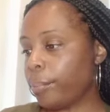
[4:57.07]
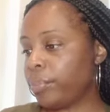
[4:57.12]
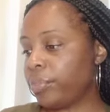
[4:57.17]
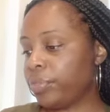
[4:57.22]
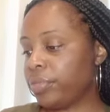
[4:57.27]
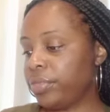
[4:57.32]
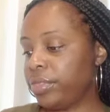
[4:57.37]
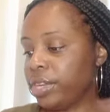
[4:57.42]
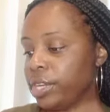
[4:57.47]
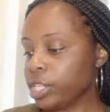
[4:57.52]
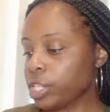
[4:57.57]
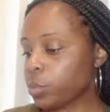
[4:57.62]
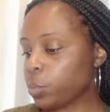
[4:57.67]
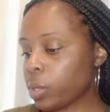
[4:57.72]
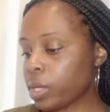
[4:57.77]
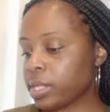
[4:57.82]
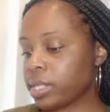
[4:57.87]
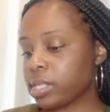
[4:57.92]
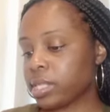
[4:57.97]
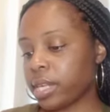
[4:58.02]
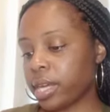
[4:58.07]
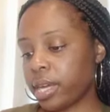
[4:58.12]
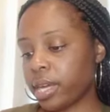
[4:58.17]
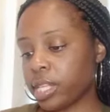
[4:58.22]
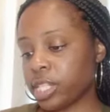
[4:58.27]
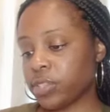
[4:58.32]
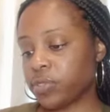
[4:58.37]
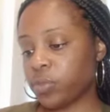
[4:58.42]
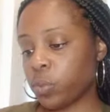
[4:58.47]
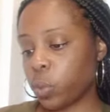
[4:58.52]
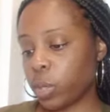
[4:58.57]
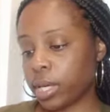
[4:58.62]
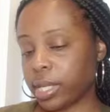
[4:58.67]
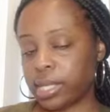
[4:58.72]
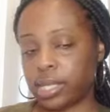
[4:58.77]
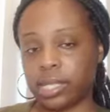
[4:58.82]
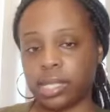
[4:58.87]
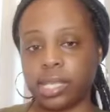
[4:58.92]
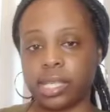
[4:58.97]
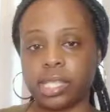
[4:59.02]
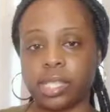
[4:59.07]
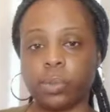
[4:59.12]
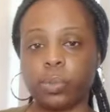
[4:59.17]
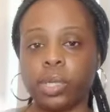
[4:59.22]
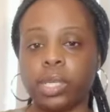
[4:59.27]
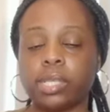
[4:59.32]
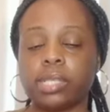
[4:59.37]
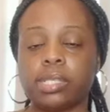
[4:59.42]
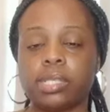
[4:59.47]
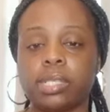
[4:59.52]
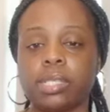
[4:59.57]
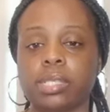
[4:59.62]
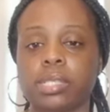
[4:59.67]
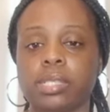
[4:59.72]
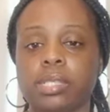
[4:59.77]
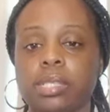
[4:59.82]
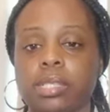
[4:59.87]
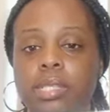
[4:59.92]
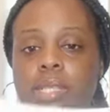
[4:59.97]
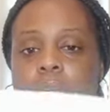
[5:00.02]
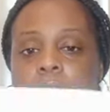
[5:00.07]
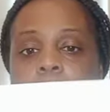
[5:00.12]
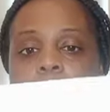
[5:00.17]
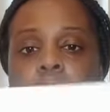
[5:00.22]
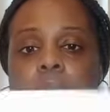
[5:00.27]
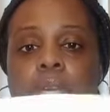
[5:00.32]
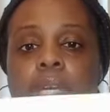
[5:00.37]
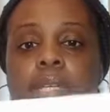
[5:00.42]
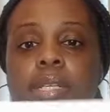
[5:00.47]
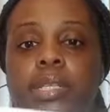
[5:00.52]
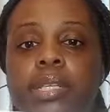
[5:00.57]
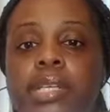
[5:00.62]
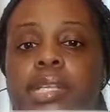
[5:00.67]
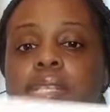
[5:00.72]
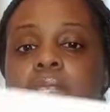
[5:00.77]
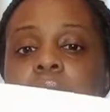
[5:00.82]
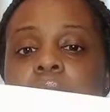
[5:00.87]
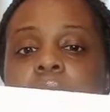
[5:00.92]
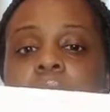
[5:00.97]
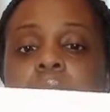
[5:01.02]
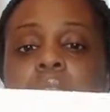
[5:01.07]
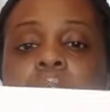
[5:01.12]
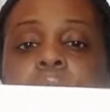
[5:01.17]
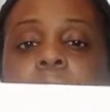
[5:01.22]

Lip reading: This one says 4 to 6 weeks. This is